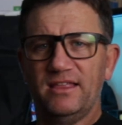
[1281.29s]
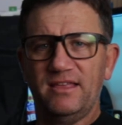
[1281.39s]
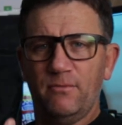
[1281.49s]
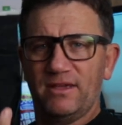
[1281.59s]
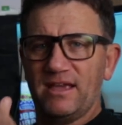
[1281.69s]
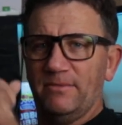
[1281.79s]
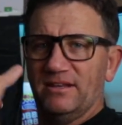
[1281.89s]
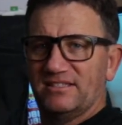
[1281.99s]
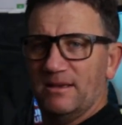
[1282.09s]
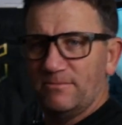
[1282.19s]
Then we come
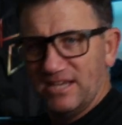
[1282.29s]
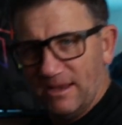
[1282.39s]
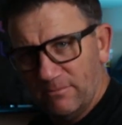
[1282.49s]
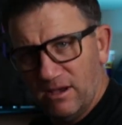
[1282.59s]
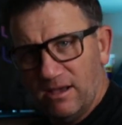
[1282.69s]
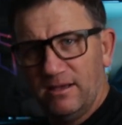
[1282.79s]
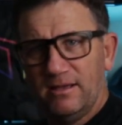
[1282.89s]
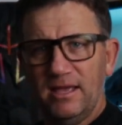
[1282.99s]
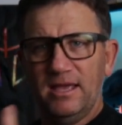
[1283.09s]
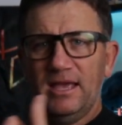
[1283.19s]
into September,
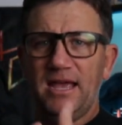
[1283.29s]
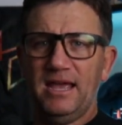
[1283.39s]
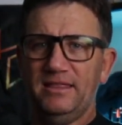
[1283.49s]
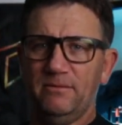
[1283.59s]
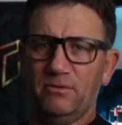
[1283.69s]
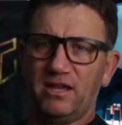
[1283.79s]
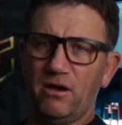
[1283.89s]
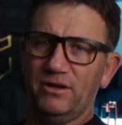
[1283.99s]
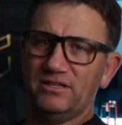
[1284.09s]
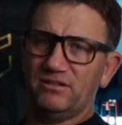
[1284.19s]
and then we
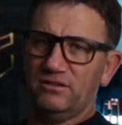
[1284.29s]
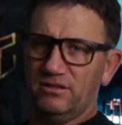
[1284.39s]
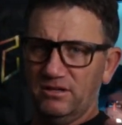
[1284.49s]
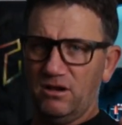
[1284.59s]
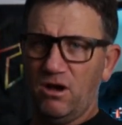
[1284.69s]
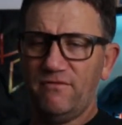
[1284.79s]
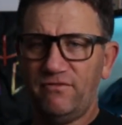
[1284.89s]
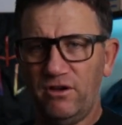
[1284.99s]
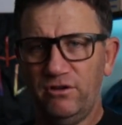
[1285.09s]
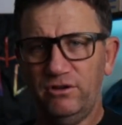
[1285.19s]
go into the
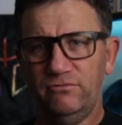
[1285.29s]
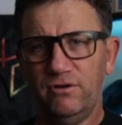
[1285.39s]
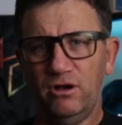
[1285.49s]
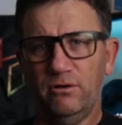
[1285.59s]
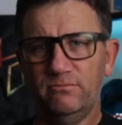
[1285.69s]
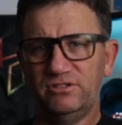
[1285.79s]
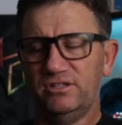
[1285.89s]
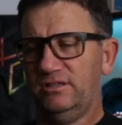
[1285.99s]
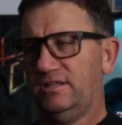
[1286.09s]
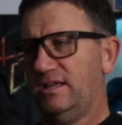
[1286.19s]
iPhone realms,
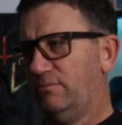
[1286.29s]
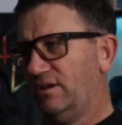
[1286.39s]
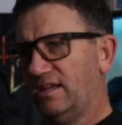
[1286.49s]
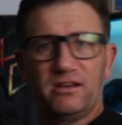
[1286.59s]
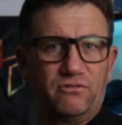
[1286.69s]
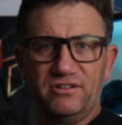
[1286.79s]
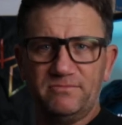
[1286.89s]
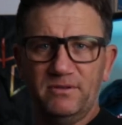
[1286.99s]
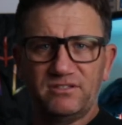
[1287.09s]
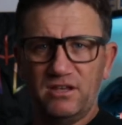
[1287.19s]
and then we get
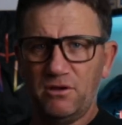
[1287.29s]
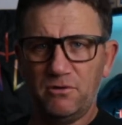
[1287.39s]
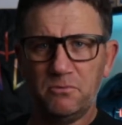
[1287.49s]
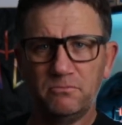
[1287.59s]
Christmas. So,